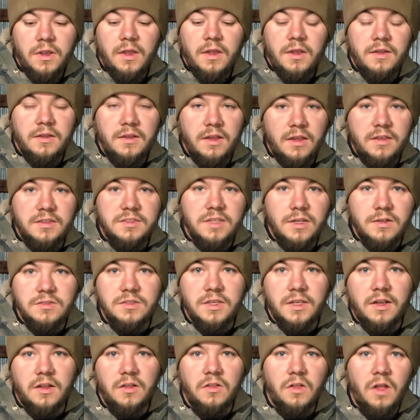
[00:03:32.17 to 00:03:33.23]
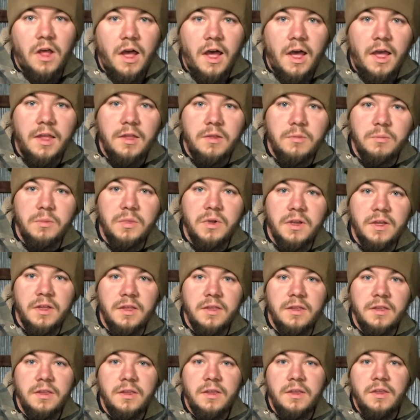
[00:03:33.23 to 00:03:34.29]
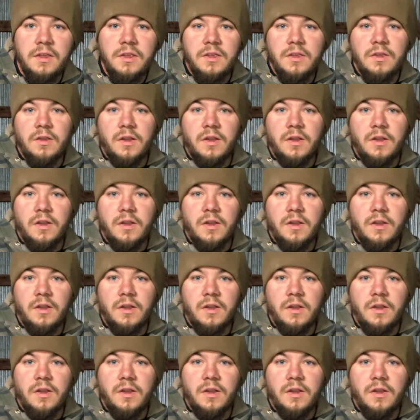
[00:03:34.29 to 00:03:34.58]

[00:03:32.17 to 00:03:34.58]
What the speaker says: Now it sounds like a lot, but you're